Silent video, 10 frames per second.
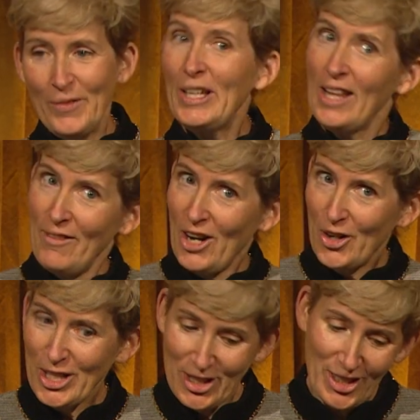love our
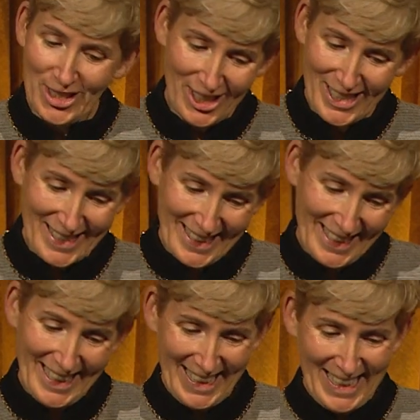researchers.
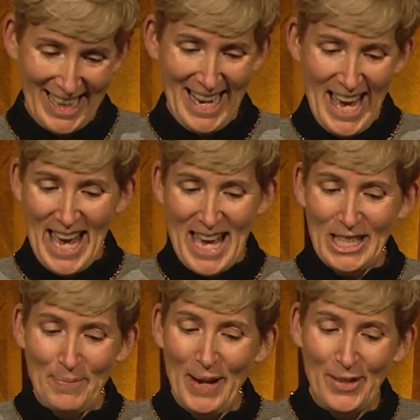
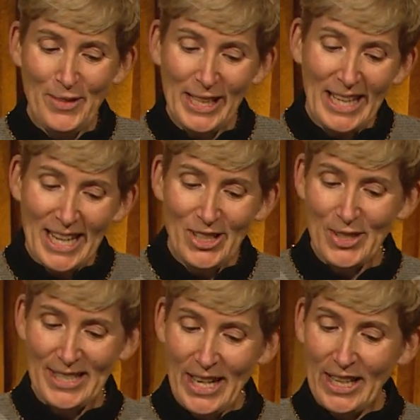It's been really
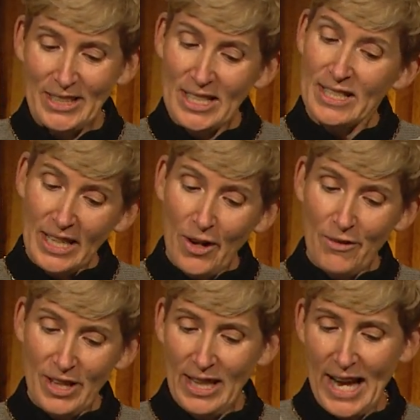interesting to see
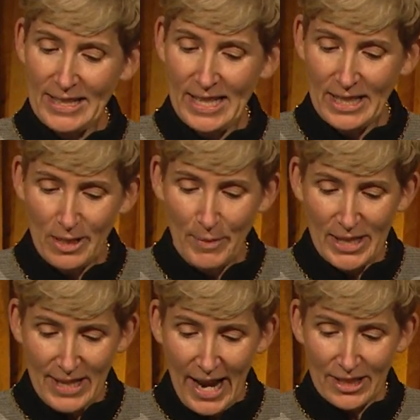over the last 18
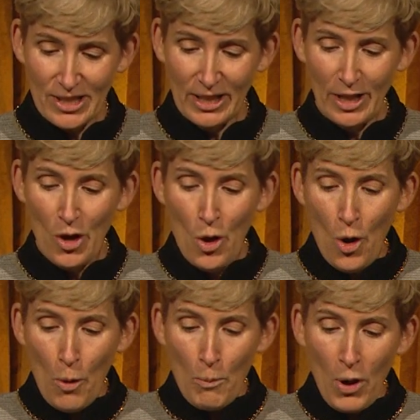months, actually,
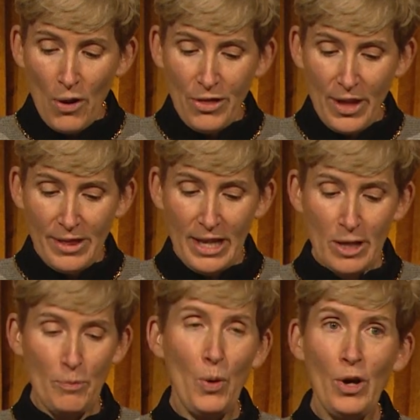both the
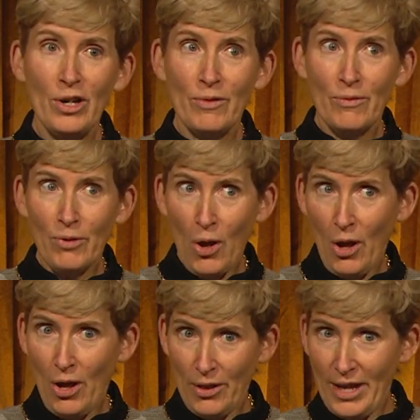important
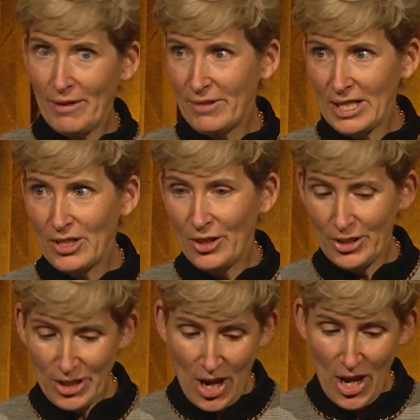role that research